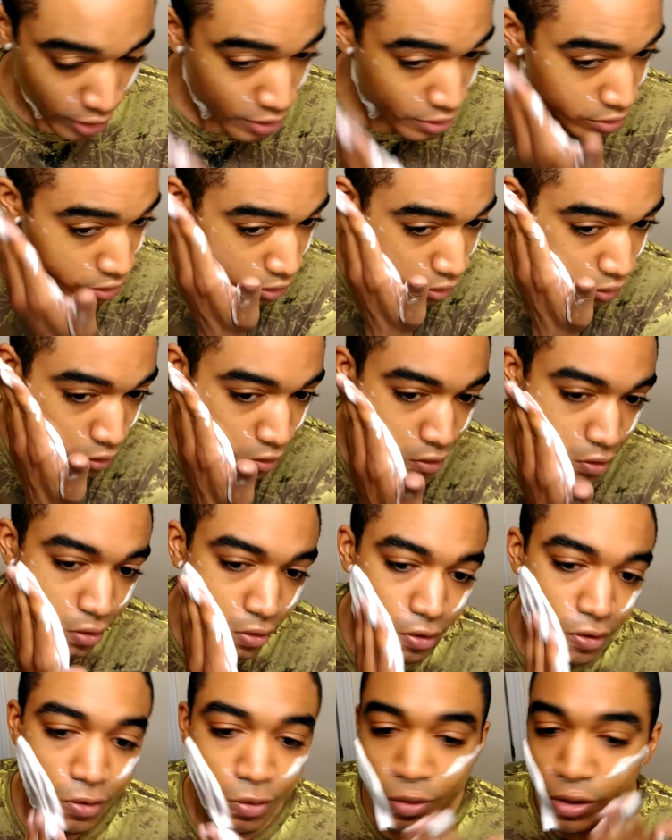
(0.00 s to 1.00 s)
tested
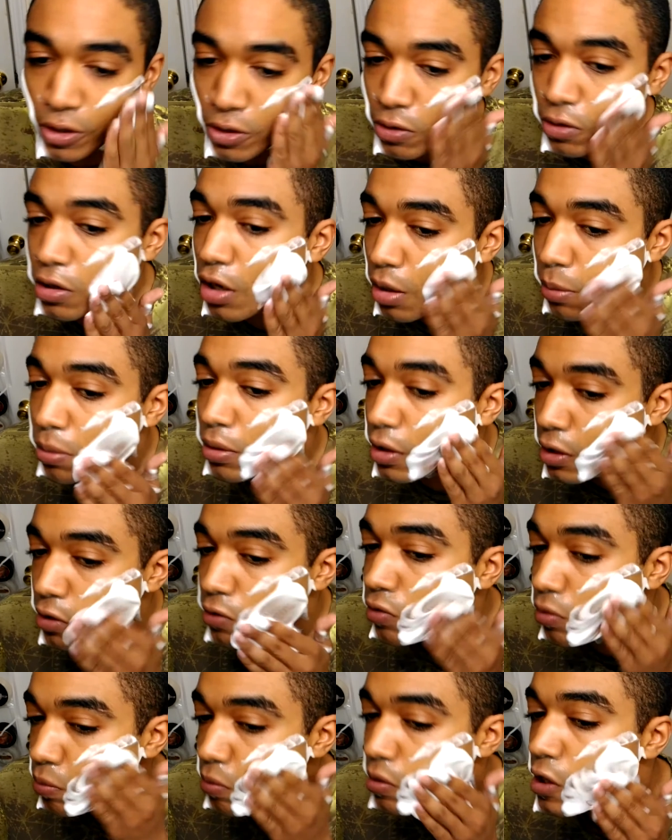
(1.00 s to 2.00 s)
this. It's way too
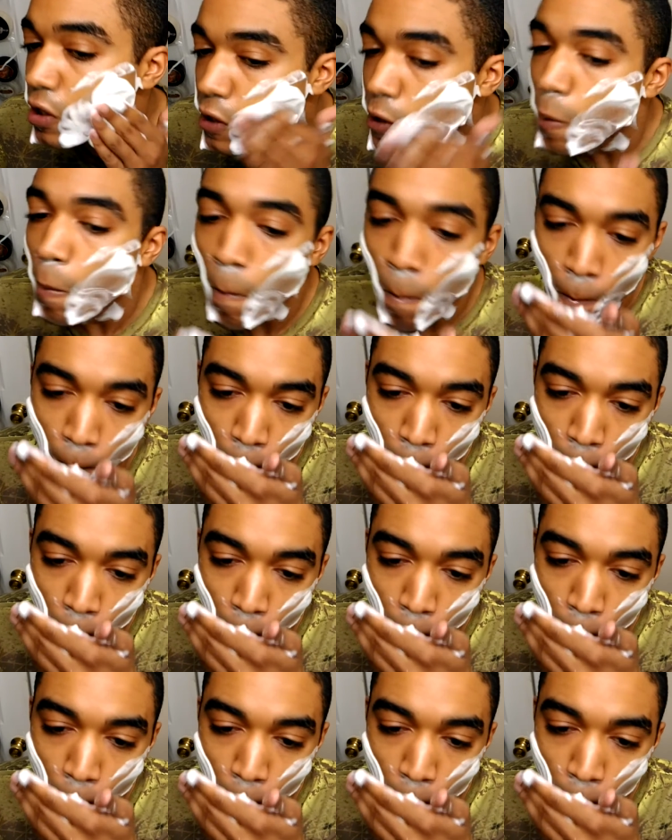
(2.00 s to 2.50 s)
complex for me.